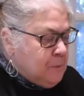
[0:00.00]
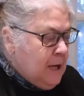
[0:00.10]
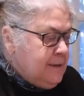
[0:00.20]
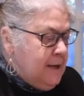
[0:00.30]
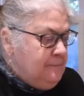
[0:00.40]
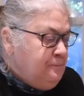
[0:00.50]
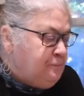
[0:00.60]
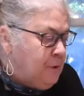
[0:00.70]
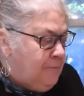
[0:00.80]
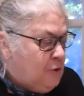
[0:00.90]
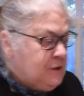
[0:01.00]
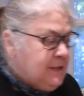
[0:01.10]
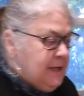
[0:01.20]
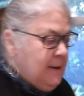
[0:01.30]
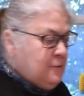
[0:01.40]
And then, first
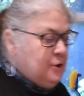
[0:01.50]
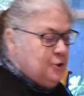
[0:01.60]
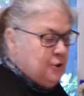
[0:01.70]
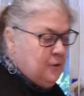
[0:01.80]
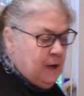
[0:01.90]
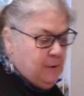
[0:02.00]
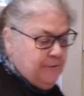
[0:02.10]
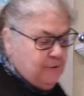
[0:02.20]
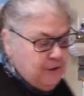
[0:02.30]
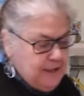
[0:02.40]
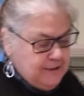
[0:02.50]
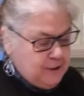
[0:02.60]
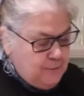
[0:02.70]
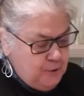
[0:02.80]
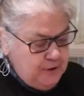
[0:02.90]
thing I'm going to do, however, is
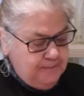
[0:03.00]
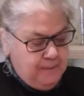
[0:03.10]
to put